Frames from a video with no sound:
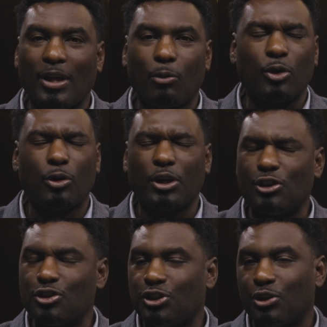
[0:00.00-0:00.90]
that we'll
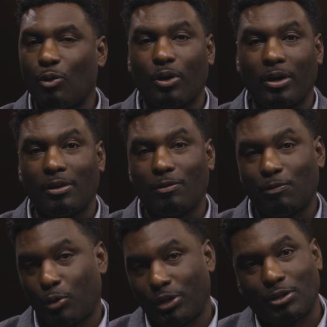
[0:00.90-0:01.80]
enjoy
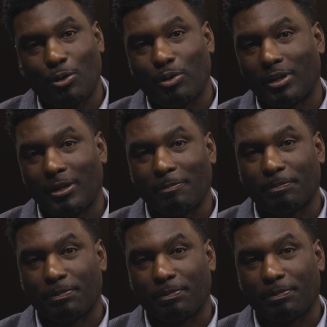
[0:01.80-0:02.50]
for eternity.